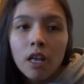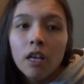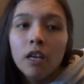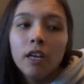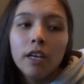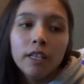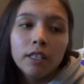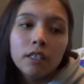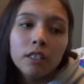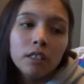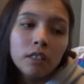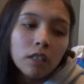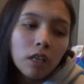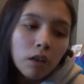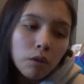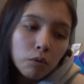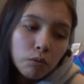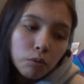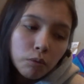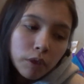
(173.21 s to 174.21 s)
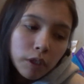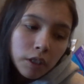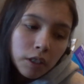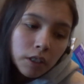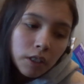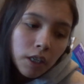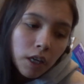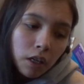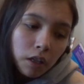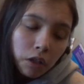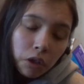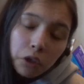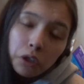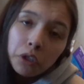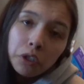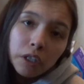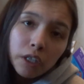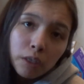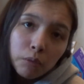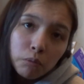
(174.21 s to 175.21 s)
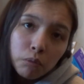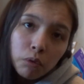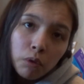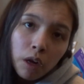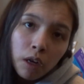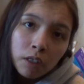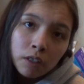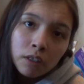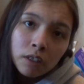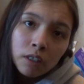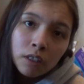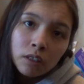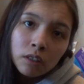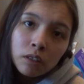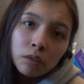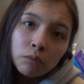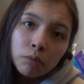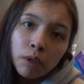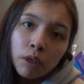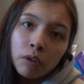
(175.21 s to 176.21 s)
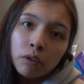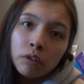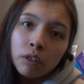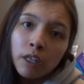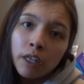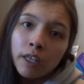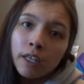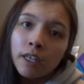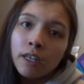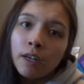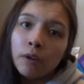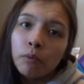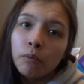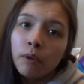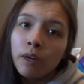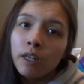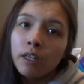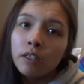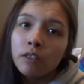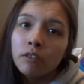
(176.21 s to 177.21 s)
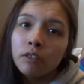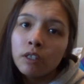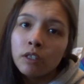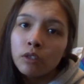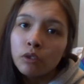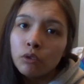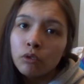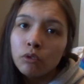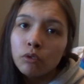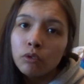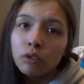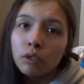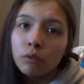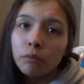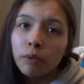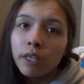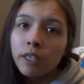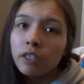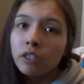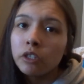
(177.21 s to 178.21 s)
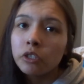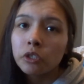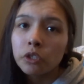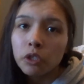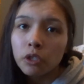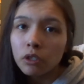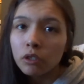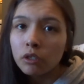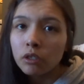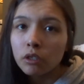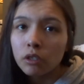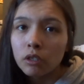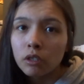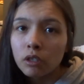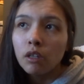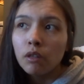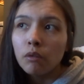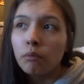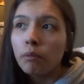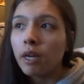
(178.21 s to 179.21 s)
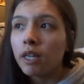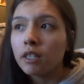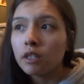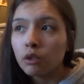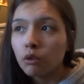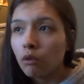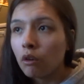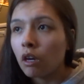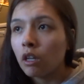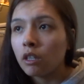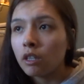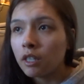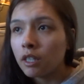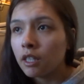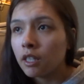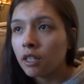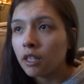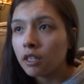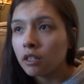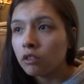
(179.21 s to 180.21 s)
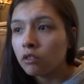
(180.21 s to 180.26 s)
it's really a learning process about like what you can do to make your skirts the best quality that you